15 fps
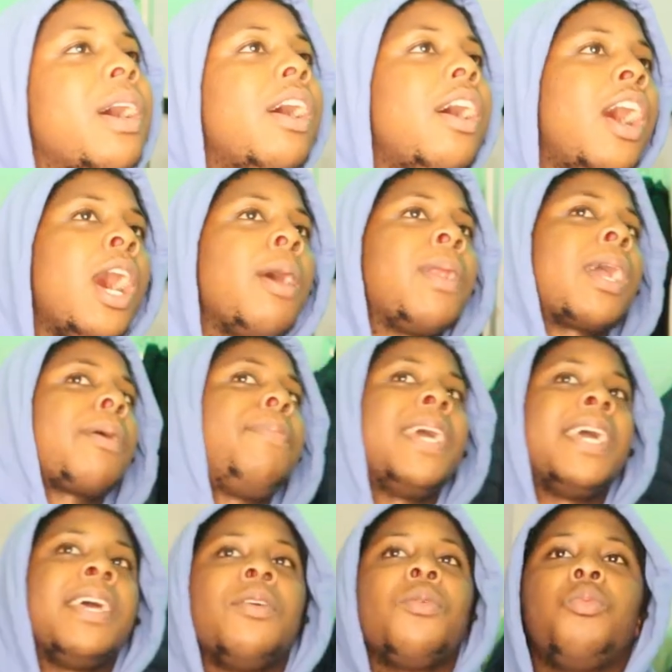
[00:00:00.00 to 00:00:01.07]
my arm like I'm
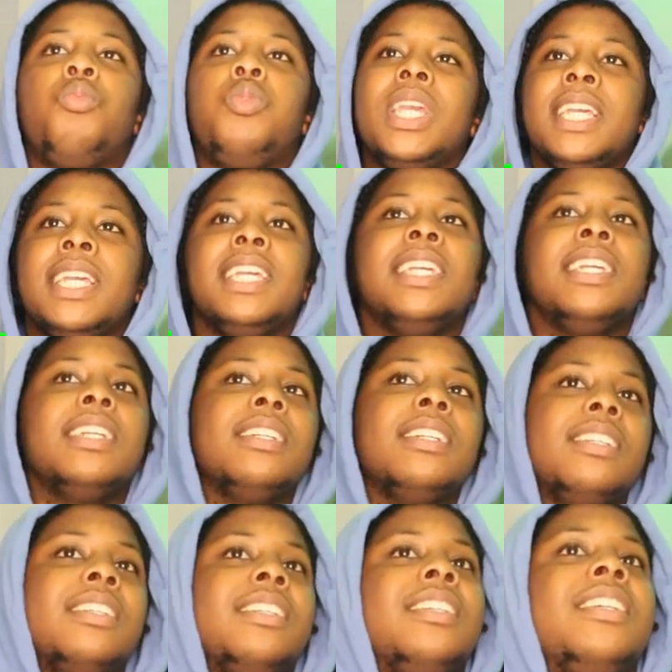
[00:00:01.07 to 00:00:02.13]
playing a Wii.
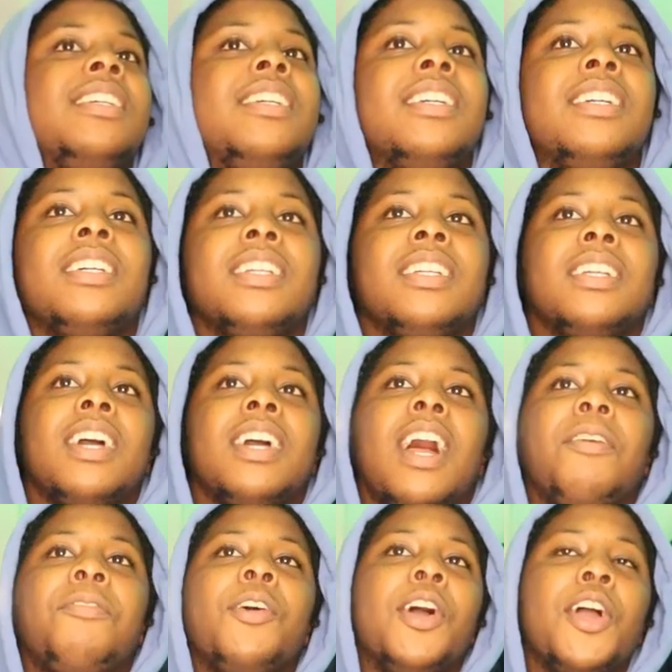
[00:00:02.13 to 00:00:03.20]

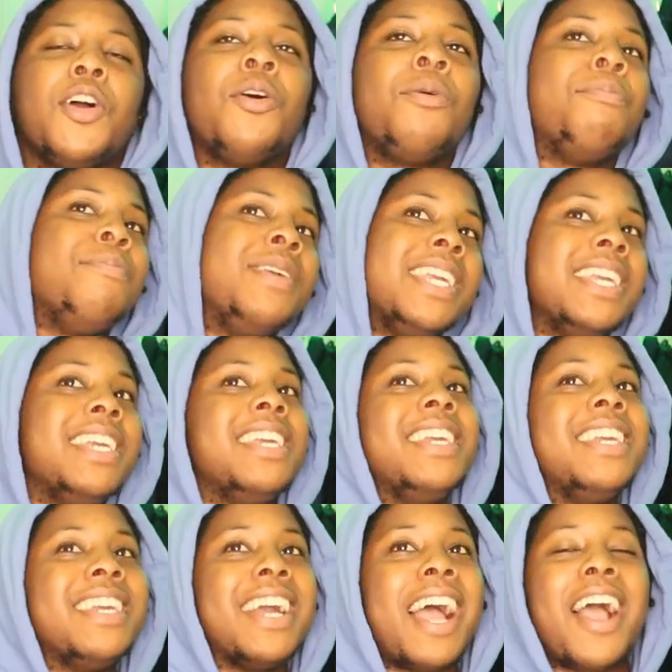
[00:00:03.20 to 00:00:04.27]
I put it on
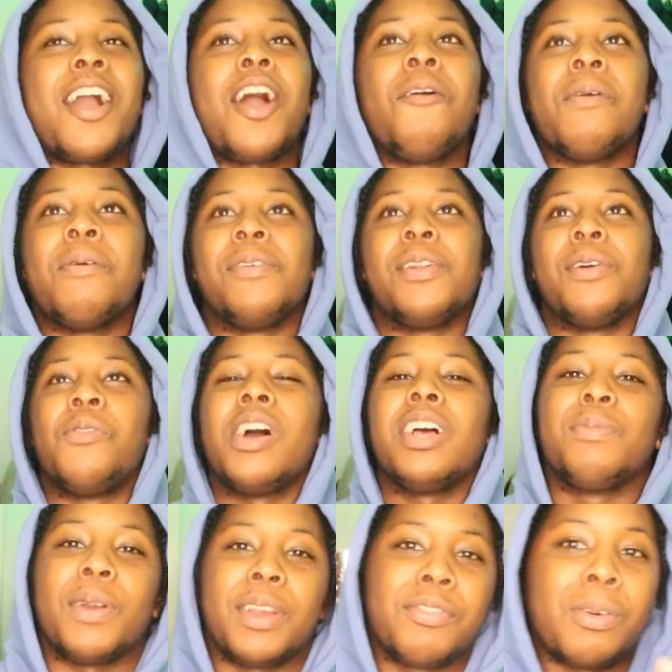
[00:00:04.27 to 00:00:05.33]
me. I can't remember the
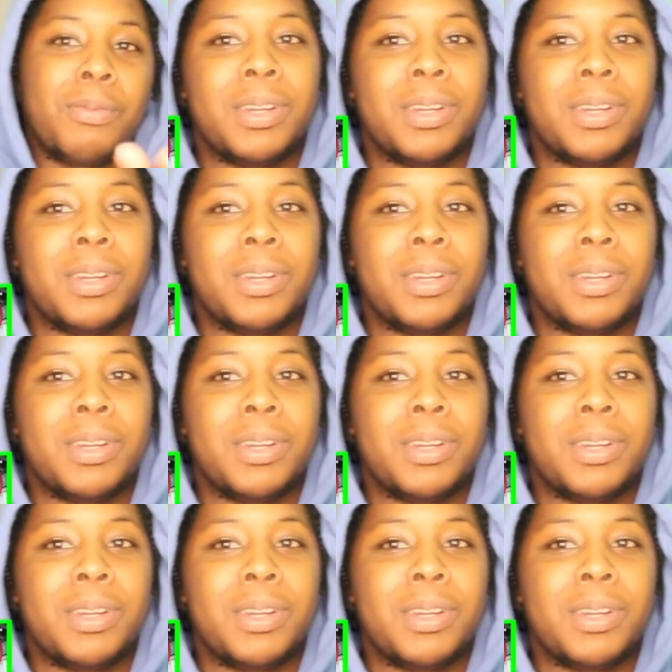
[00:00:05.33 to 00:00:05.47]
words, but it's